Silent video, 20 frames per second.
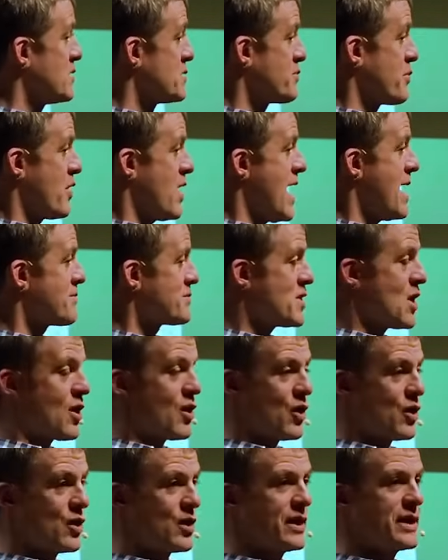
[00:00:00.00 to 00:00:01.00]
is perhaps our
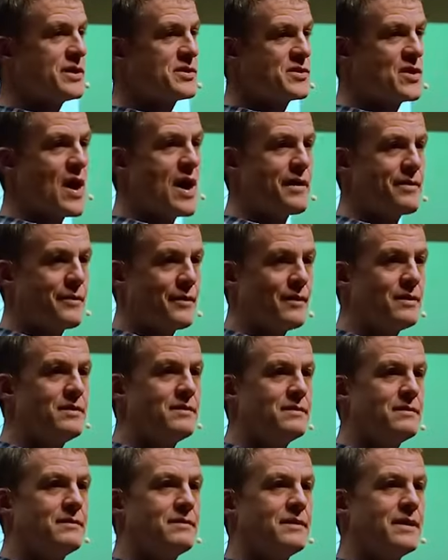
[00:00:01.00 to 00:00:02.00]
earliest author
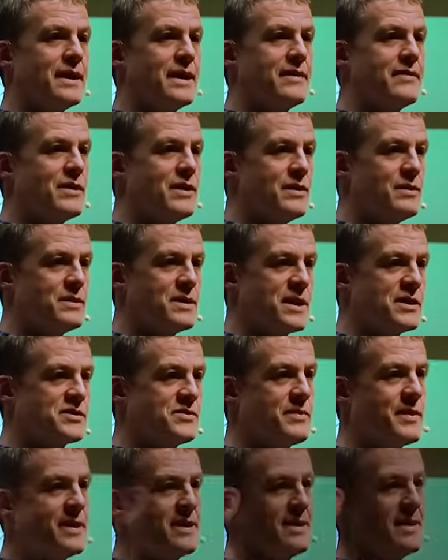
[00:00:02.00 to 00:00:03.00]
in the New
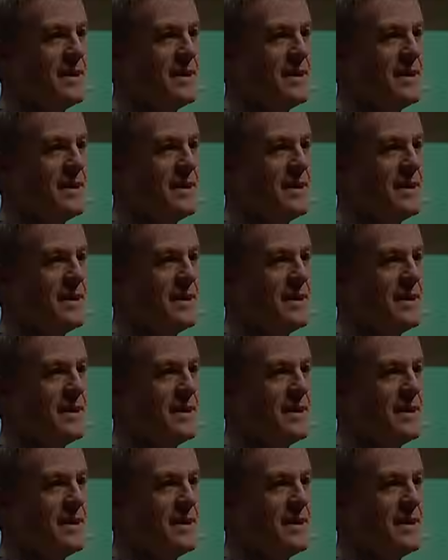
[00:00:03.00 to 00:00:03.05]
Testament,